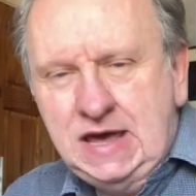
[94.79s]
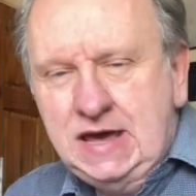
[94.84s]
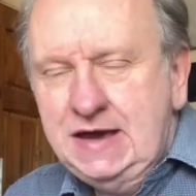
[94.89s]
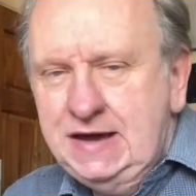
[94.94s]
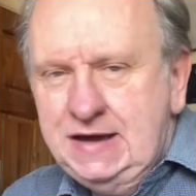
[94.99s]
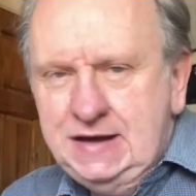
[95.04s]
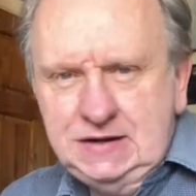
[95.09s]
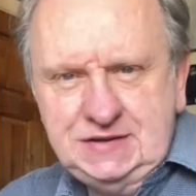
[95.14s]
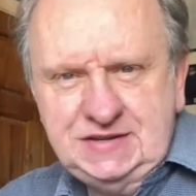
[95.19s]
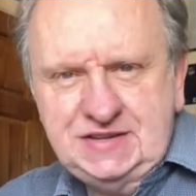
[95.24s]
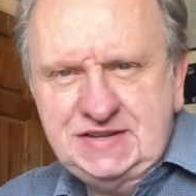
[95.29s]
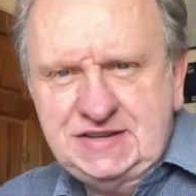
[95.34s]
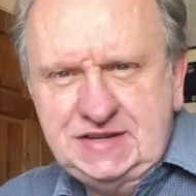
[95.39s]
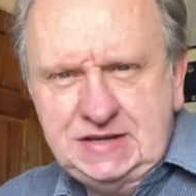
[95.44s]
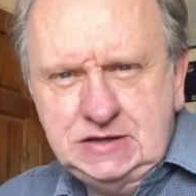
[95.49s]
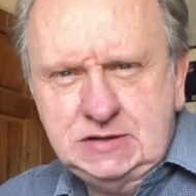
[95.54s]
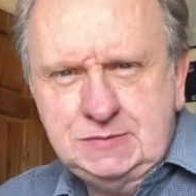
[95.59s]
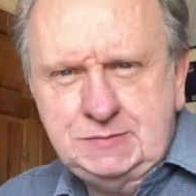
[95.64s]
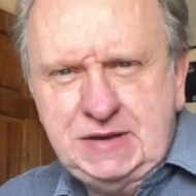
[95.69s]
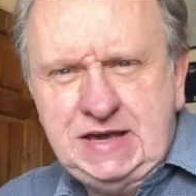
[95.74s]
It'll
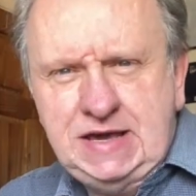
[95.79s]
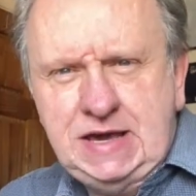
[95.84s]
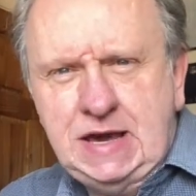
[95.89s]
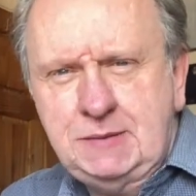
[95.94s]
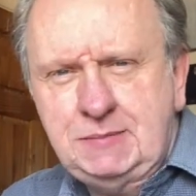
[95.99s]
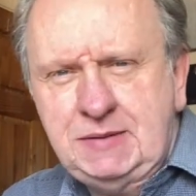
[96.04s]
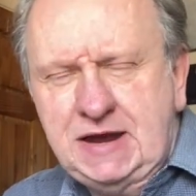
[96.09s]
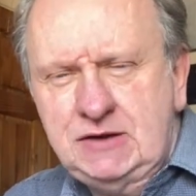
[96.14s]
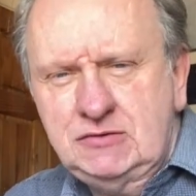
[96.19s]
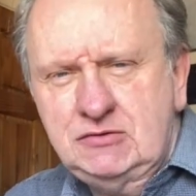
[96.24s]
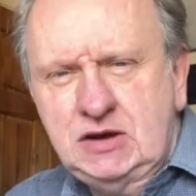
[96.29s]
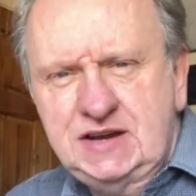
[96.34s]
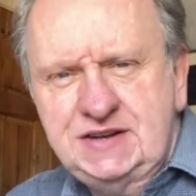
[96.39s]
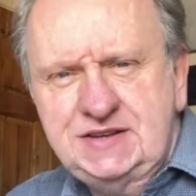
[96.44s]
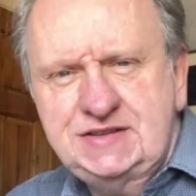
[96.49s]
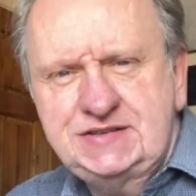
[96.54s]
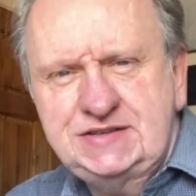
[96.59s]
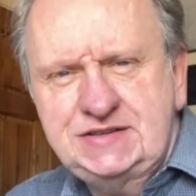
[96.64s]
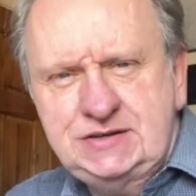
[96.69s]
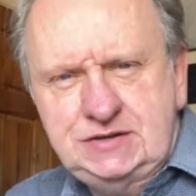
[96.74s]
still be about
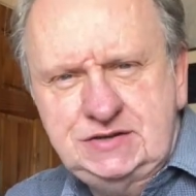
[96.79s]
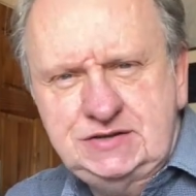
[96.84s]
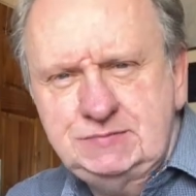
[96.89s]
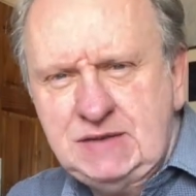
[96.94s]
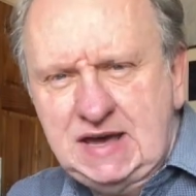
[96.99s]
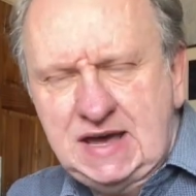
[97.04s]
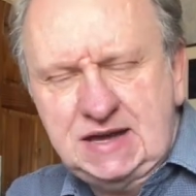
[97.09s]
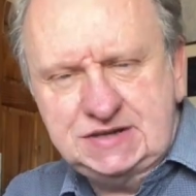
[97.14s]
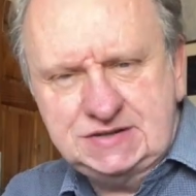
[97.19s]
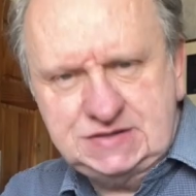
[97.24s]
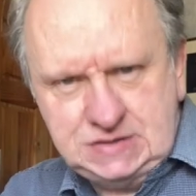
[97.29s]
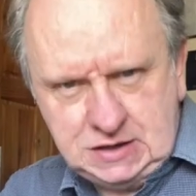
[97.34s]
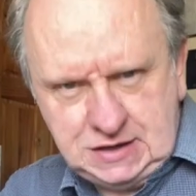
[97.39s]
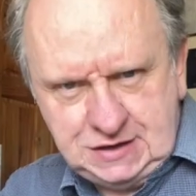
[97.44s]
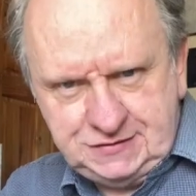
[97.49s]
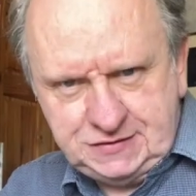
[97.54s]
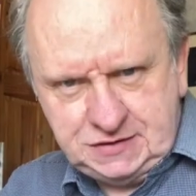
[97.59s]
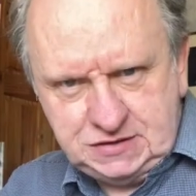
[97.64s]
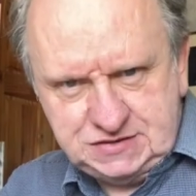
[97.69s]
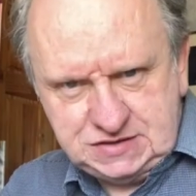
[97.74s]
writers who use Macs and
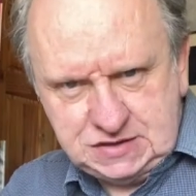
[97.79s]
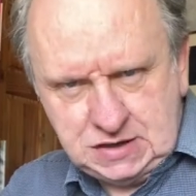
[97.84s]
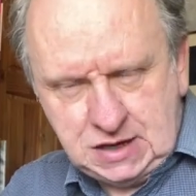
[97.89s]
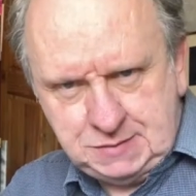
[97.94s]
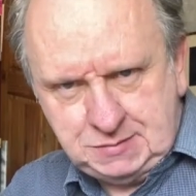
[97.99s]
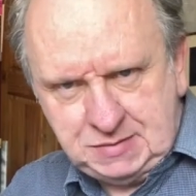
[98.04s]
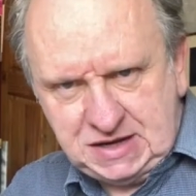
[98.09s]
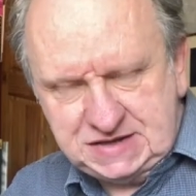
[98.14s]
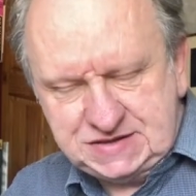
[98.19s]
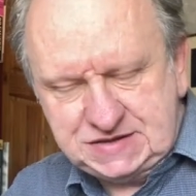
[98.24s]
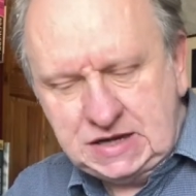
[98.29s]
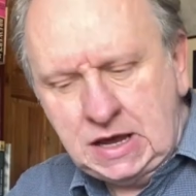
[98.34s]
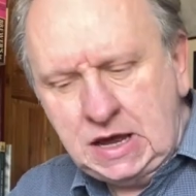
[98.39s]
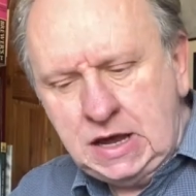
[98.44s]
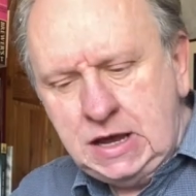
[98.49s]
iPhones and iPads,